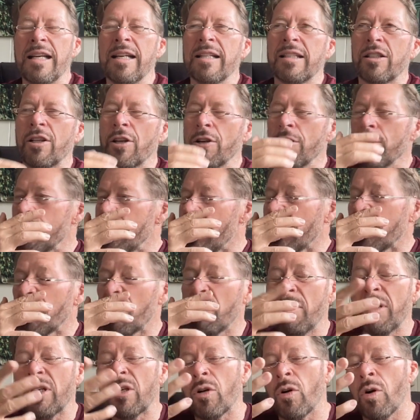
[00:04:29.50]
It turns out to
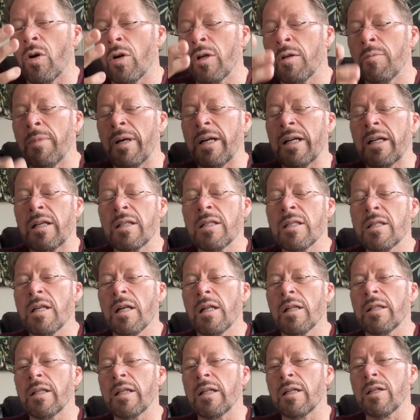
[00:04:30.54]
be core to my
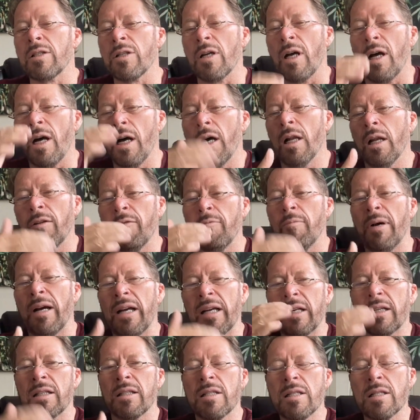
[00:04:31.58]
consulting, because all of my
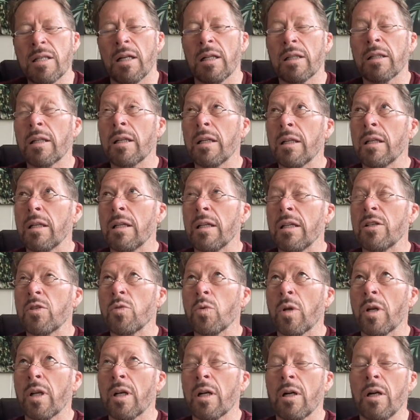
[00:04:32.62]
consulting is
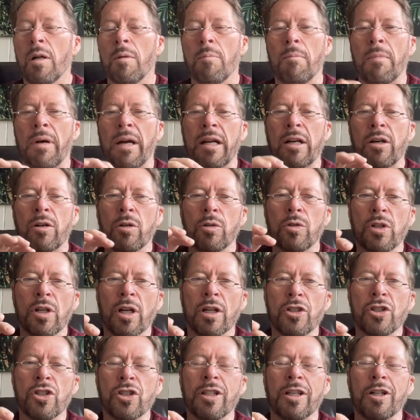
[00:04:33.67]
what I call micro
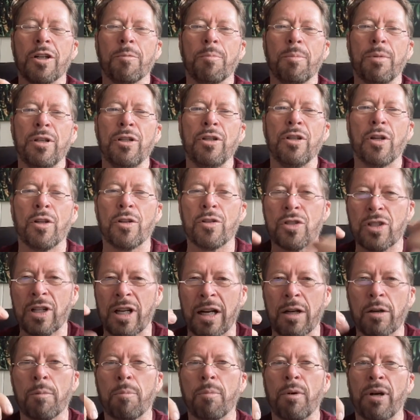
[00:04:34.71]
touch therapy. There's
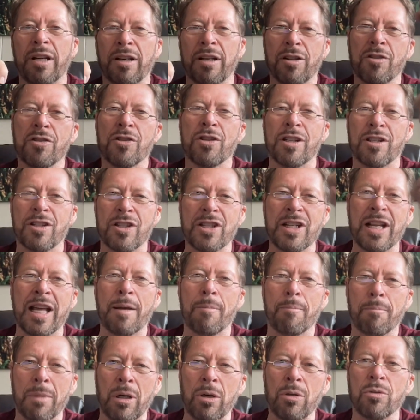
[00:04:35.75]
chiropractors that
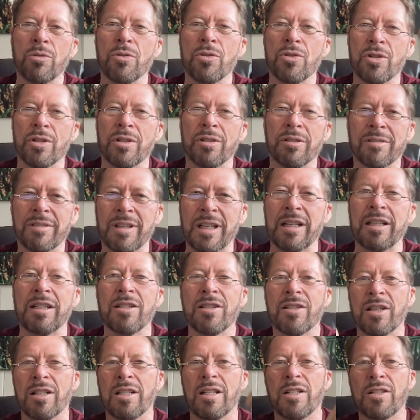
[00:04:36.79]
snap bones and
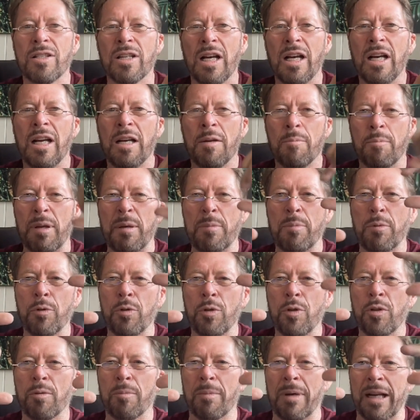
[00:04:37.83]
things, and there's people who
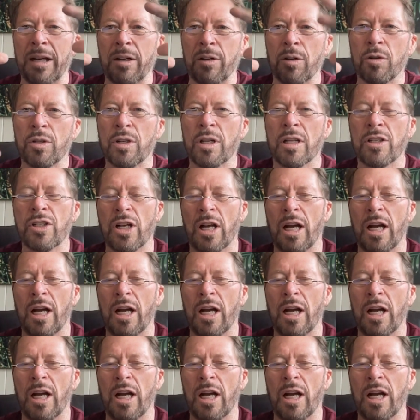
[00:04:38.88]
do the micro touch.